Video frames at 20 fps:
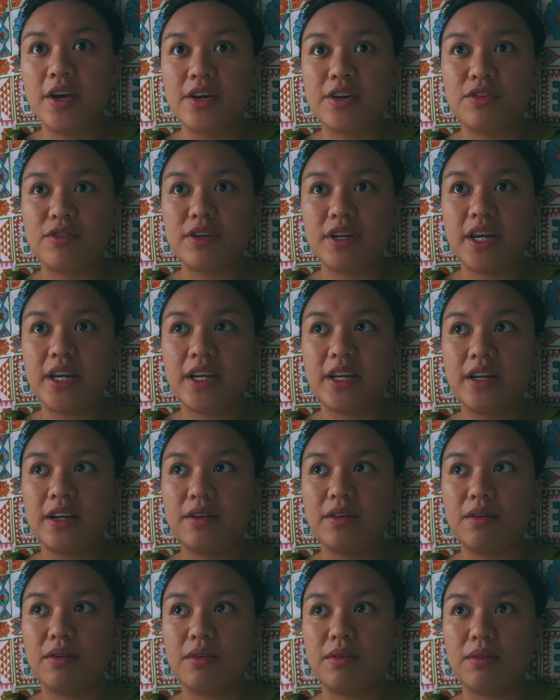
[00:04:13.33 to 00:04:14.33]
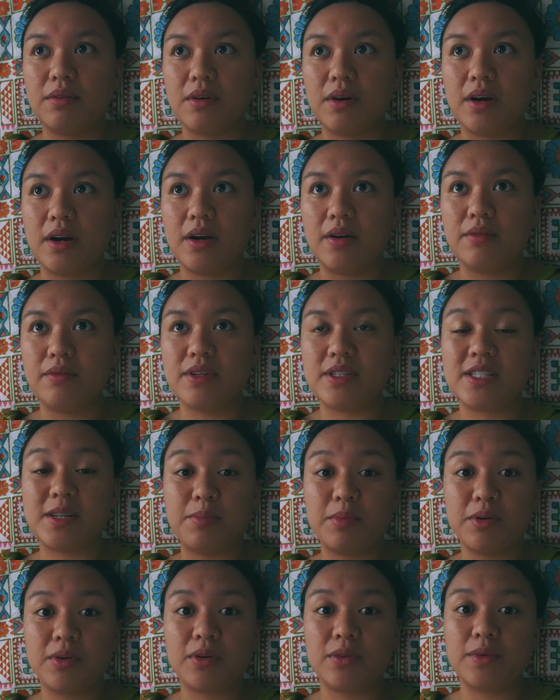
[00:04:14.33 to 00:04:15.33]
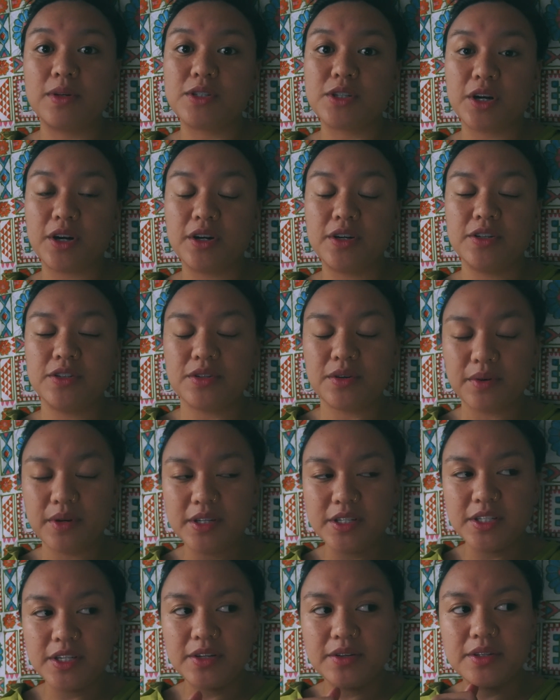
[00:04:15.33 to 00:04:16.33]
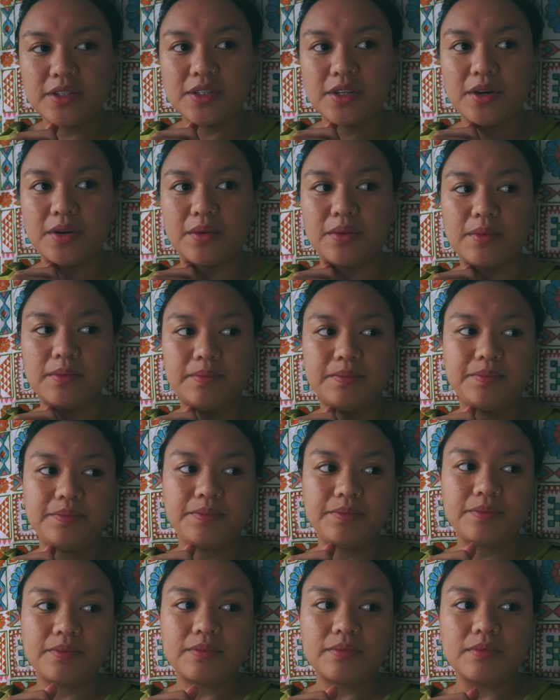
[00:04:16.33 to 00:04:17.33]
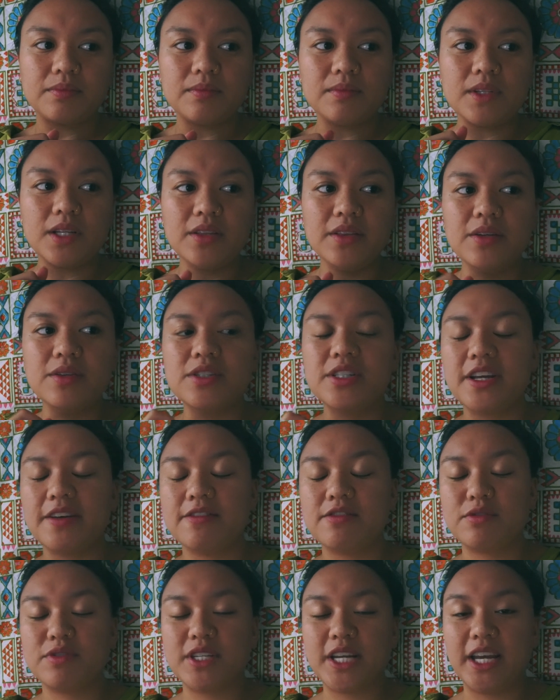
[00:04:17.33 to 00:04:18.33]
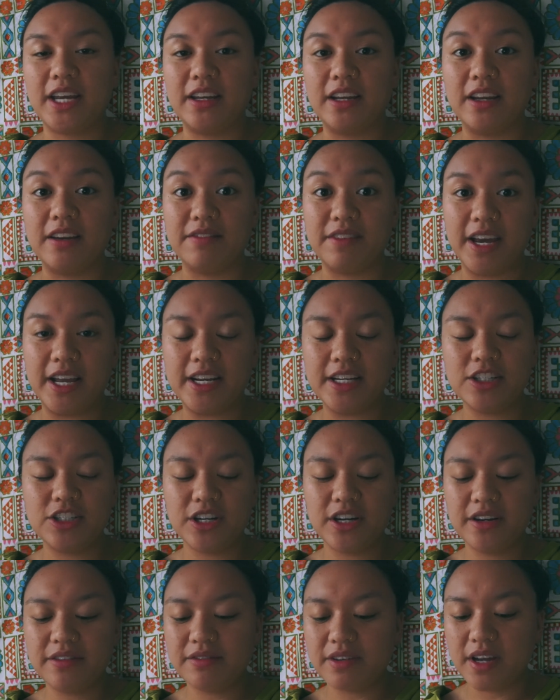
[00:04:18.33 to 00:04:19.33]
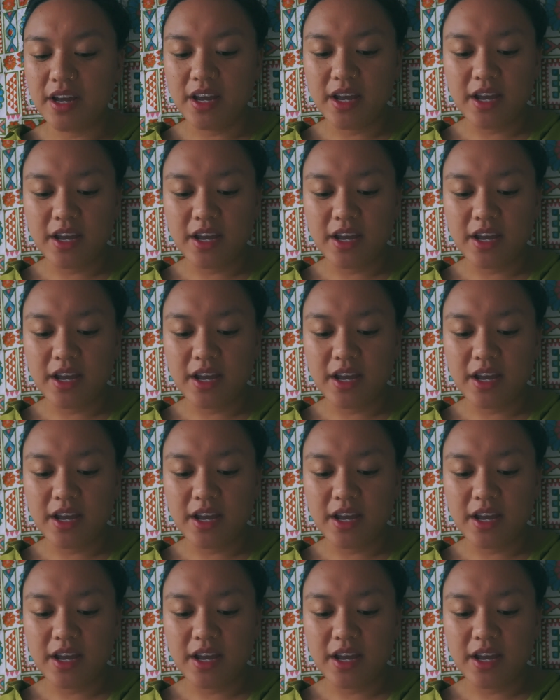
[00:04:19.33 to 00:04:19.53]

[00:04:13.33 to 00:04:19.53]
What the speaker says: creating reciprocal return towards you. And so those gifts were taken advantage of.